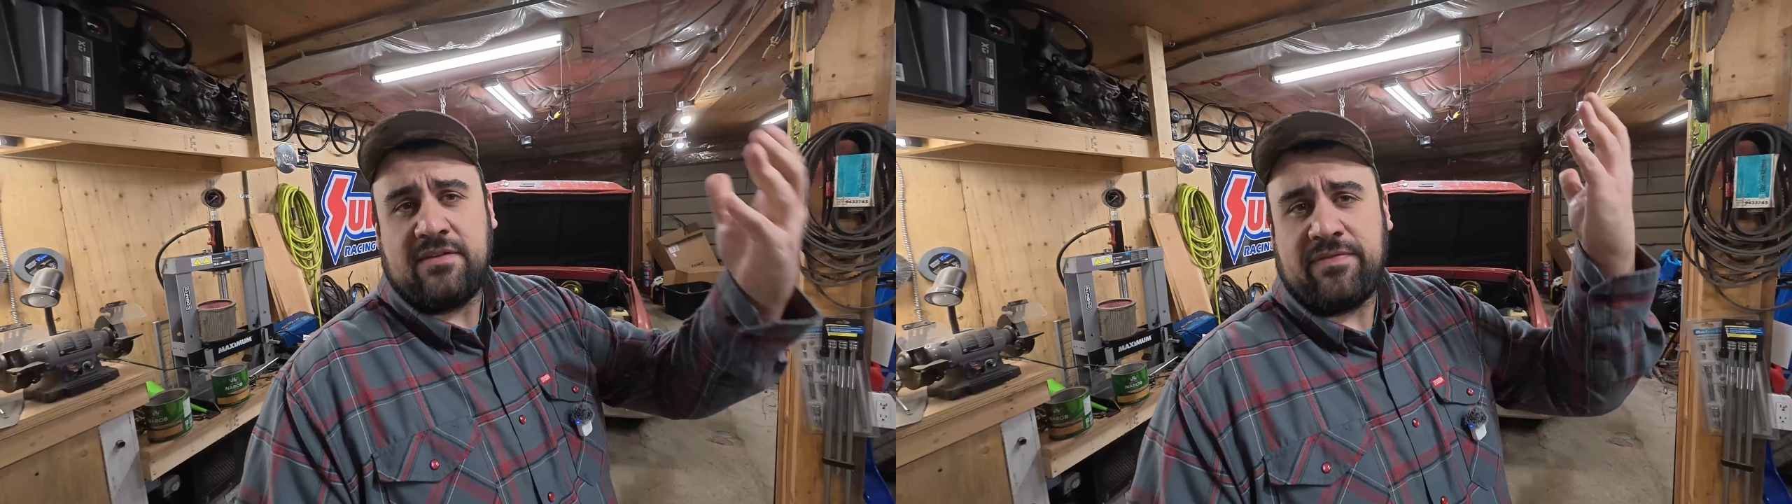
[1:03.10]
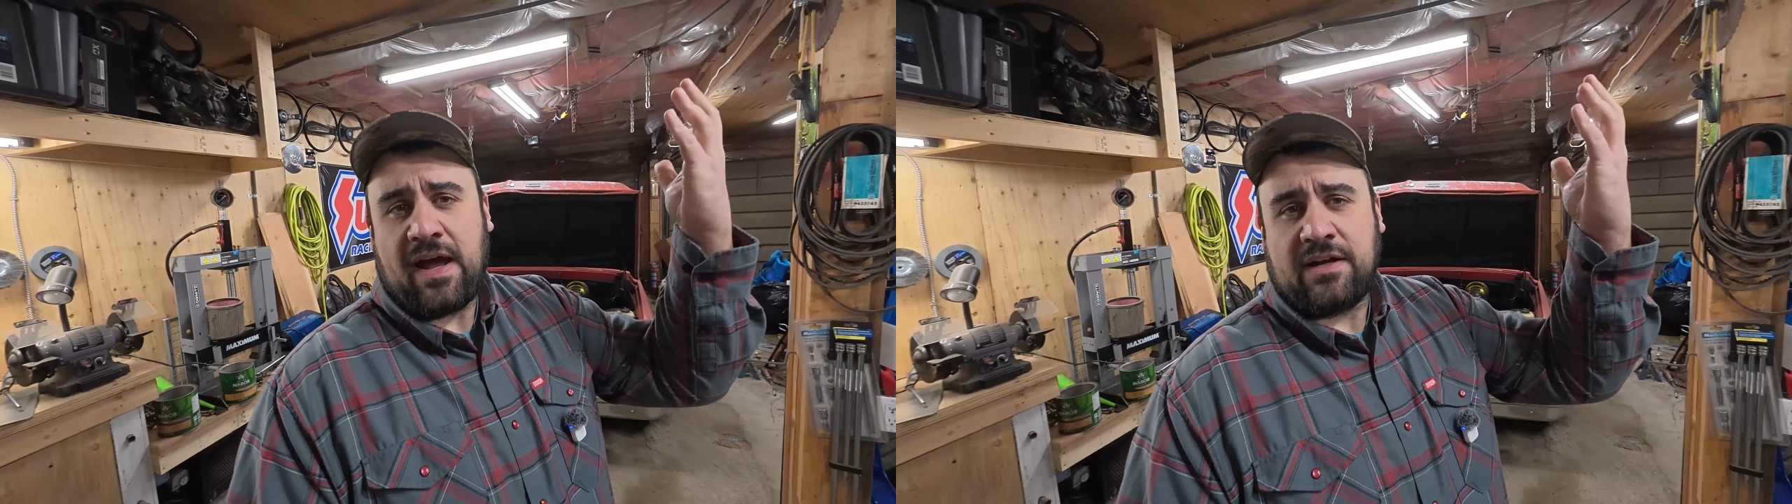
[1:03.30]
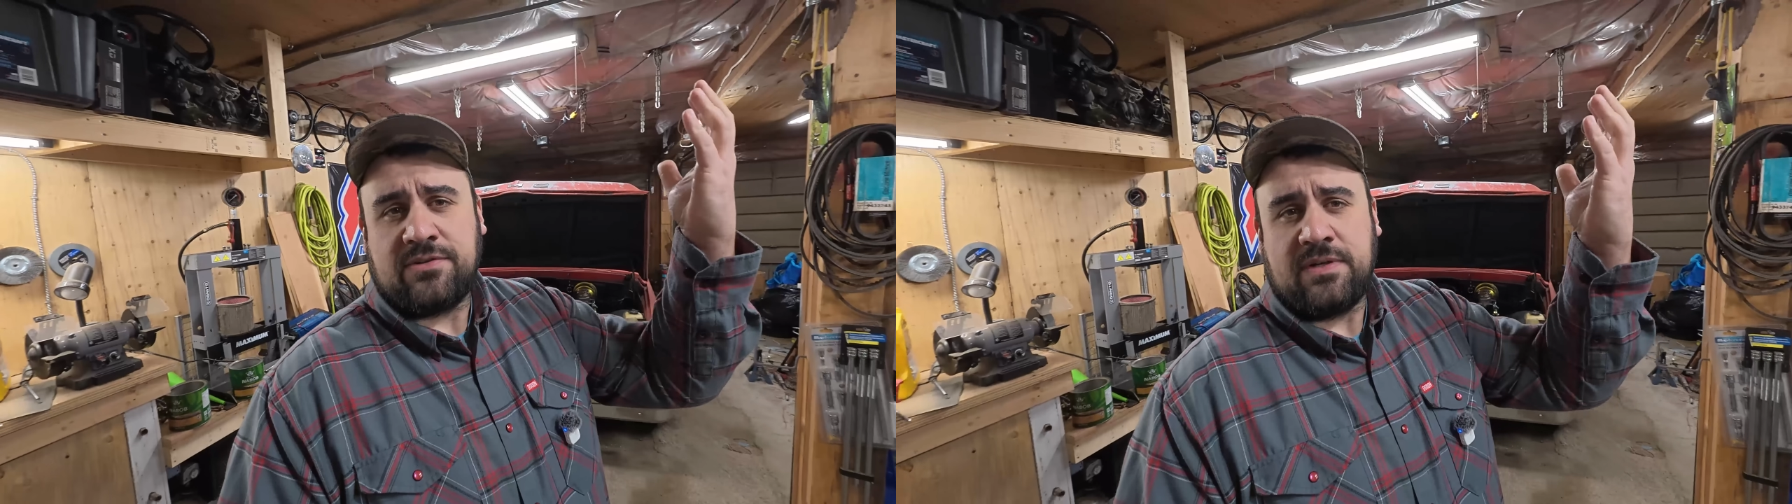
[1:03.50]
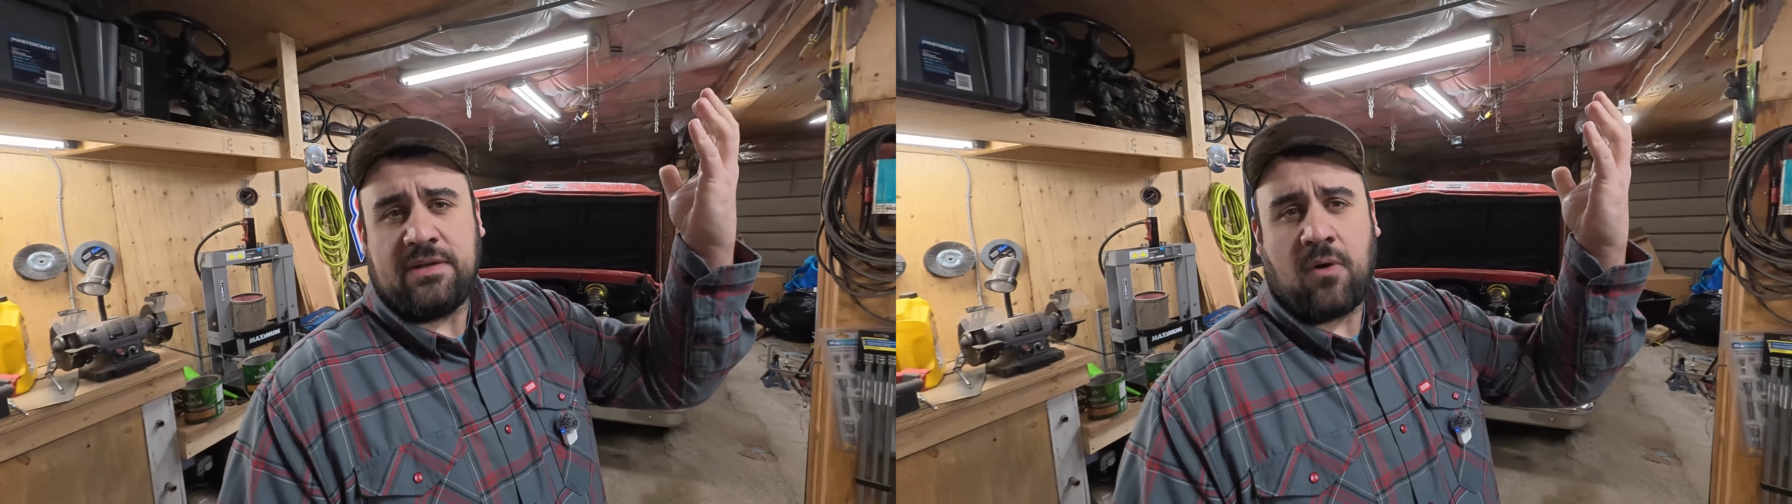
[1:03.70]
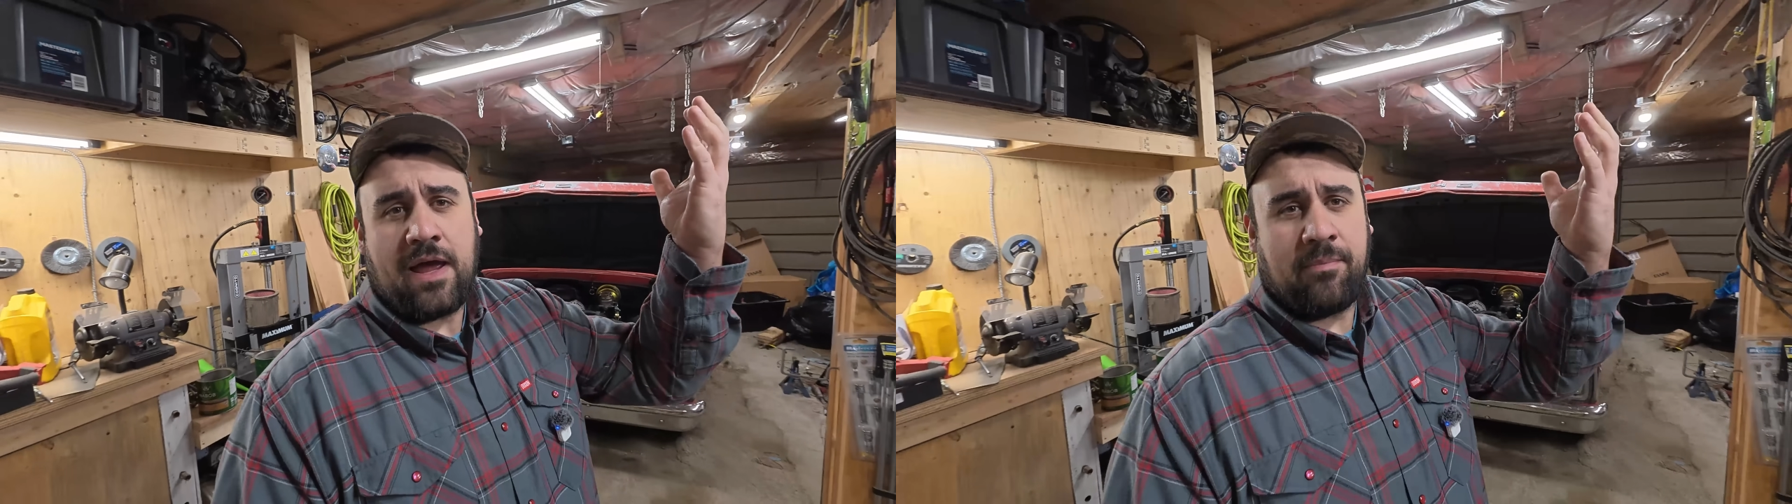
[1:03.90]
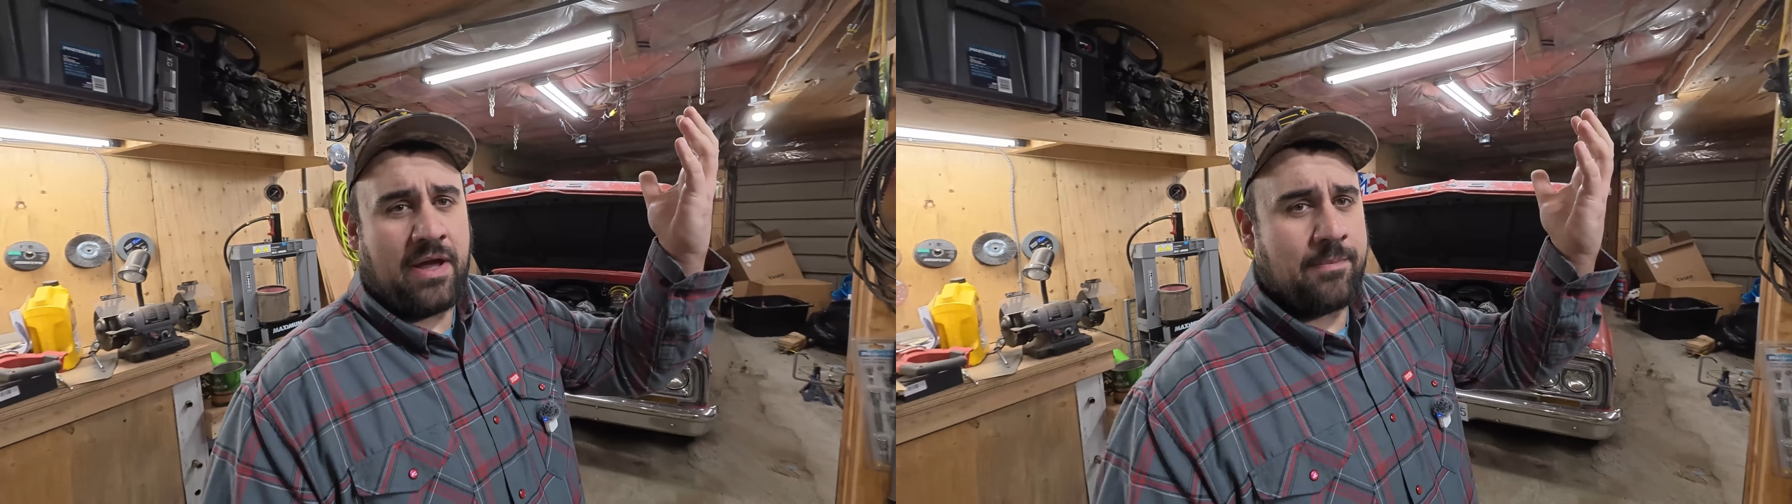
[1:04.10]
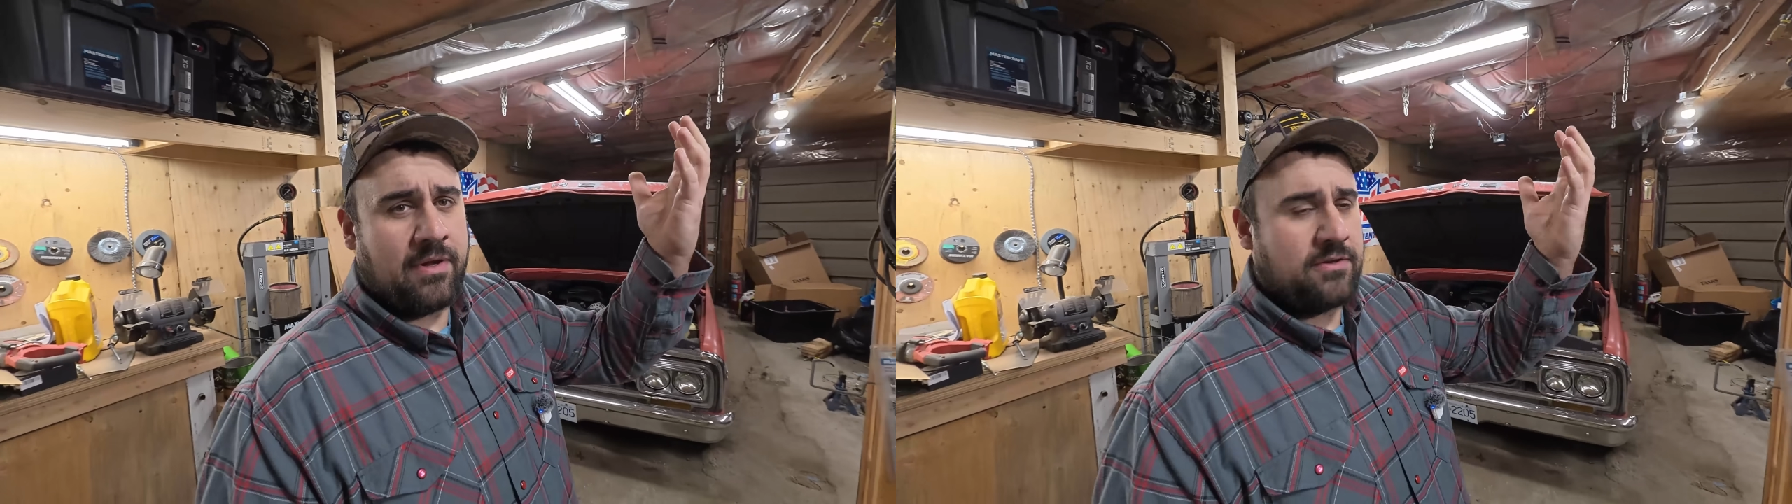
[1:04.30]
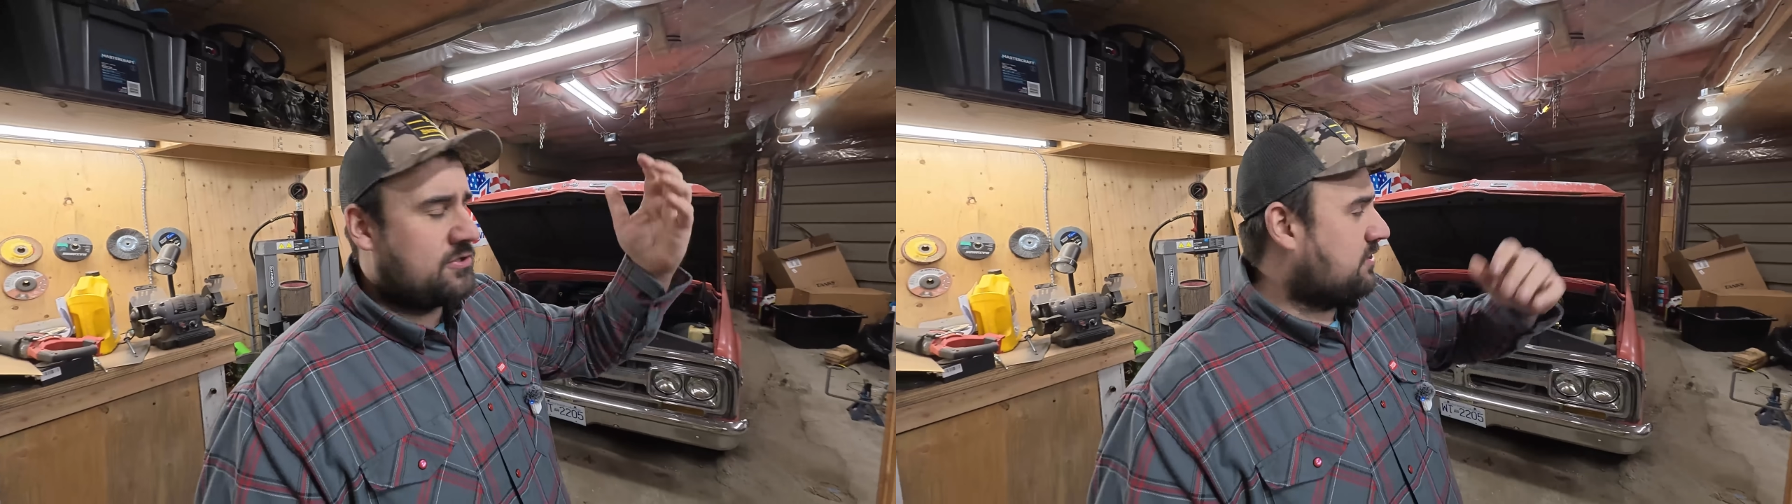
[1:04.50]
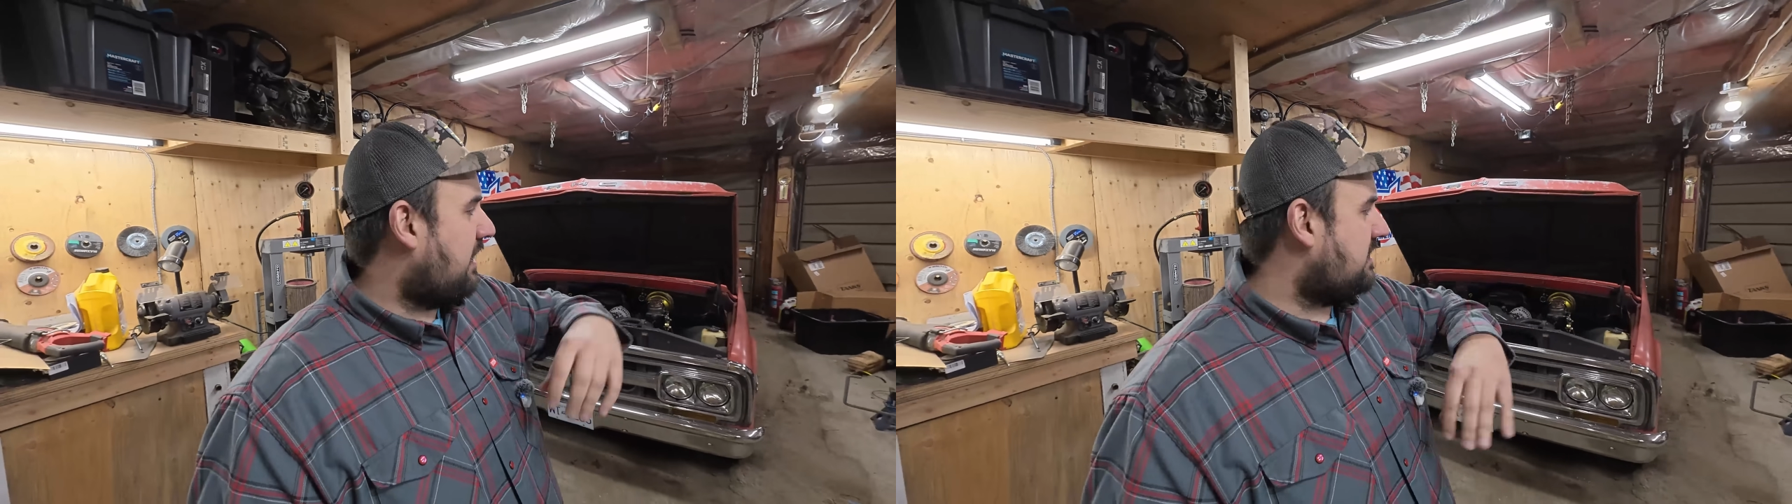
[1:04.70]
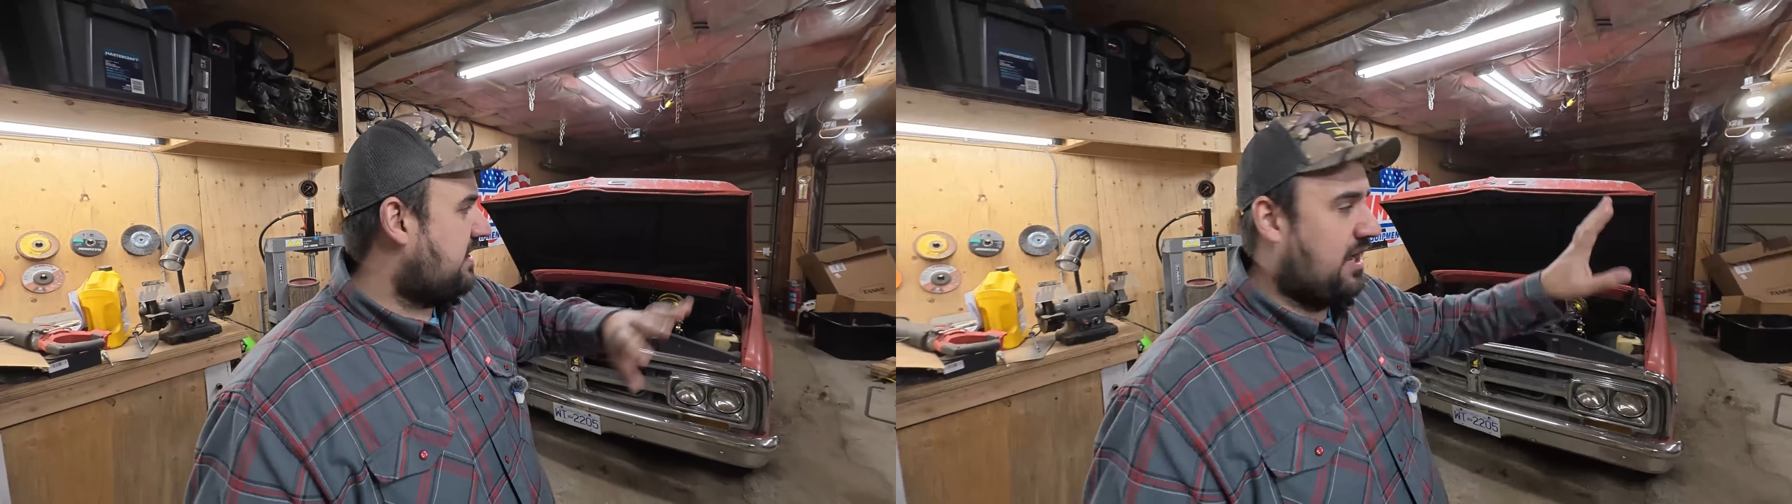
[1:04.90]
to the factory Y pipe on those
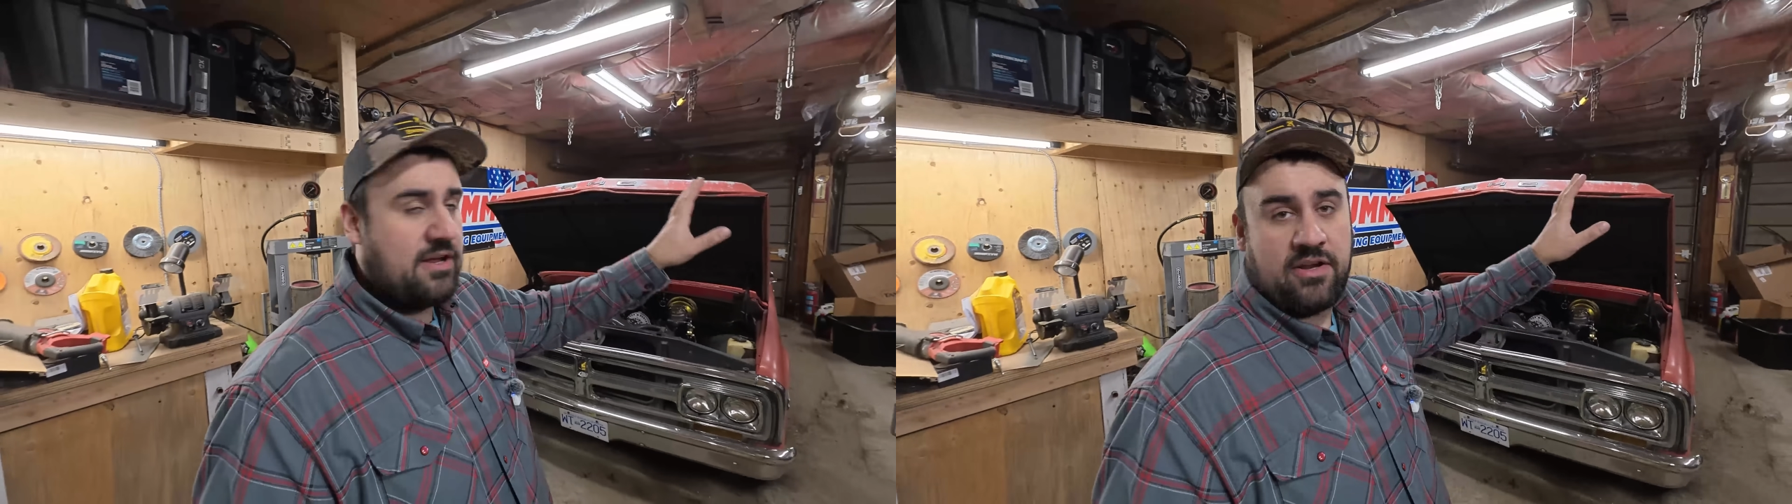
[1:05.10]
trucks.